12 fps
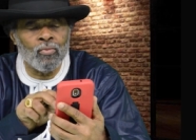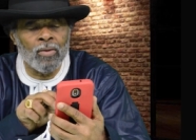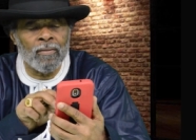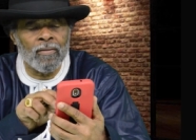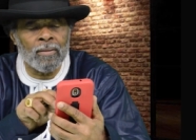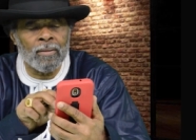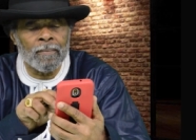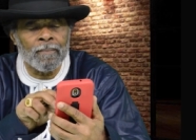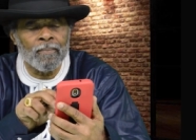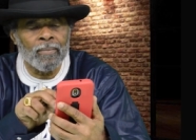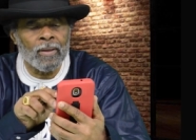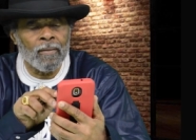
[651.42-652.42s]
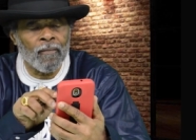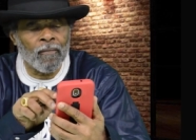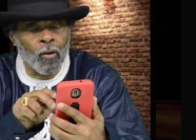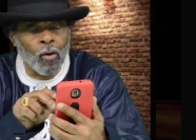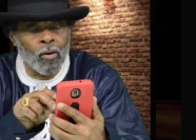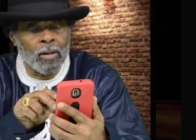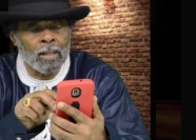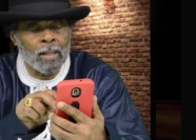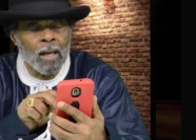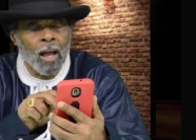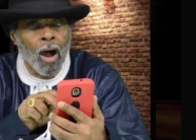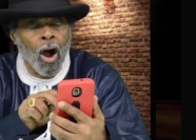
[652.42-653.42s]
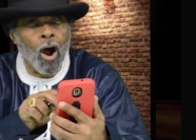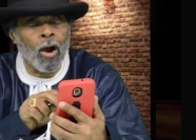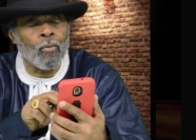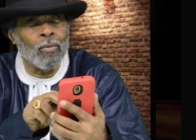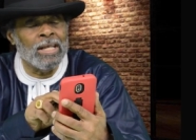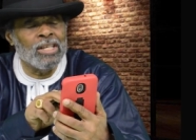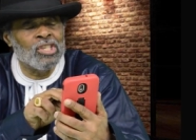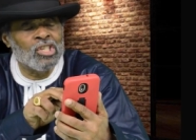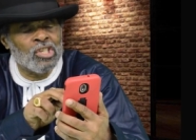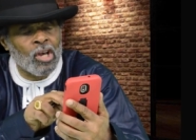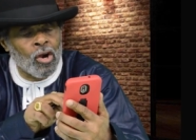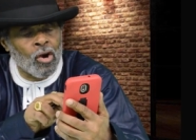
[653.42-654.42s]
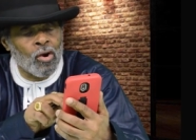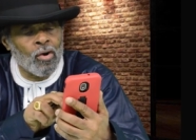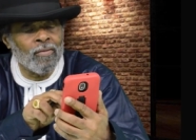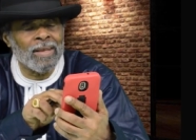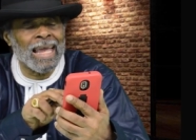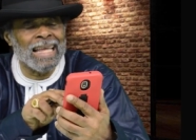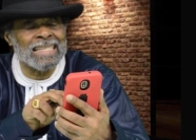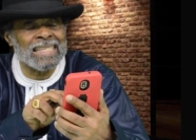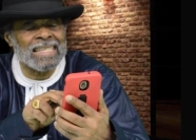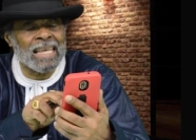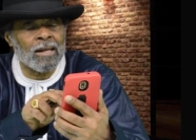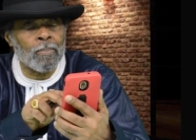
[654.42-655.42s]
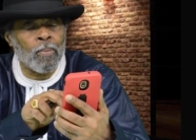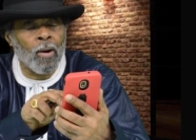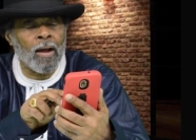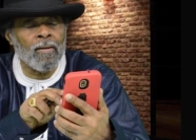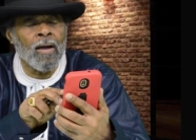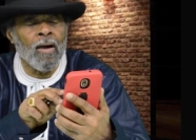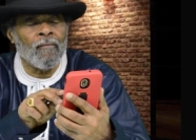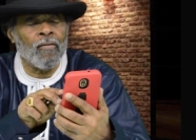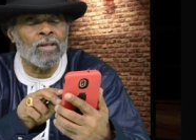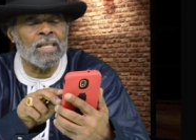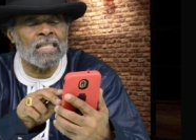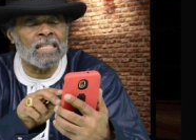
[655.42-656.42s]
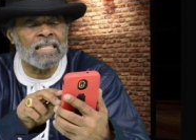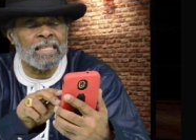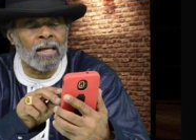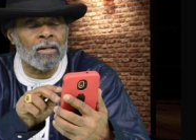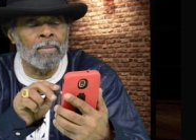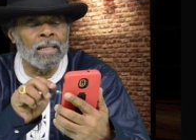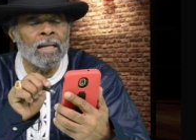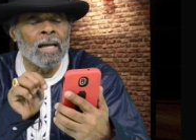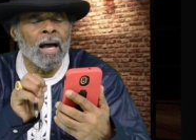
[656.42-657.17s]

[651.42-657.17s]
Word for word: River, Florida, are reserved and set apart for the settlement